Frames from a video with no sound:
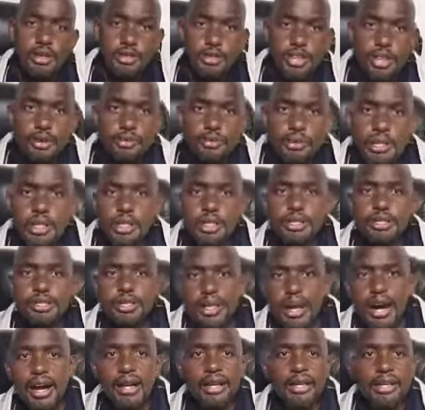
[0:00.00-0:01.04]
they mean
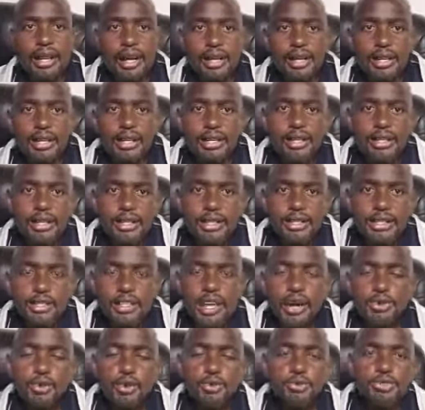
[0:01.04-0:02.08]
drunkard.
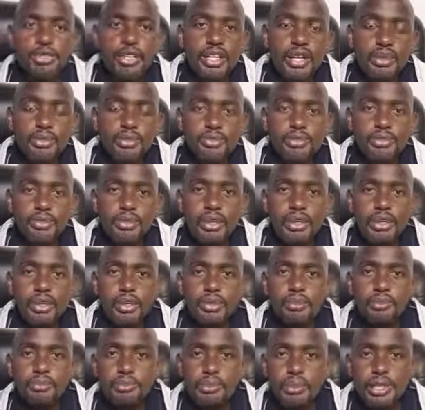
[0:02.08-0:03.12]
Some of them
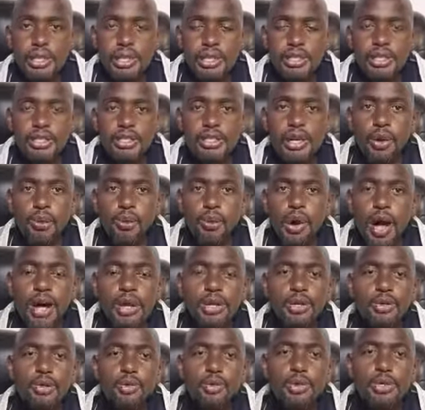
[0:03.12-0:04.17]
mean the
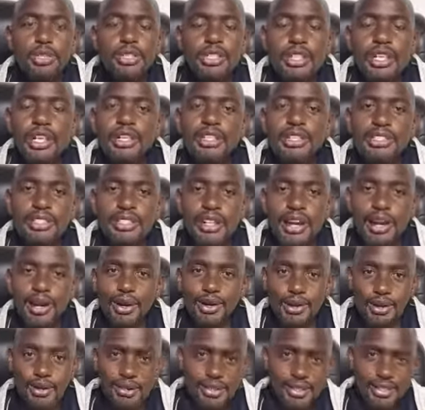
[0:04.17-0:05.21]
one who drinks a
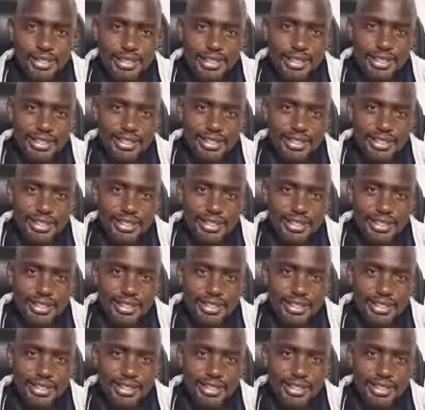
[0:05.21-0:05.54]
lot.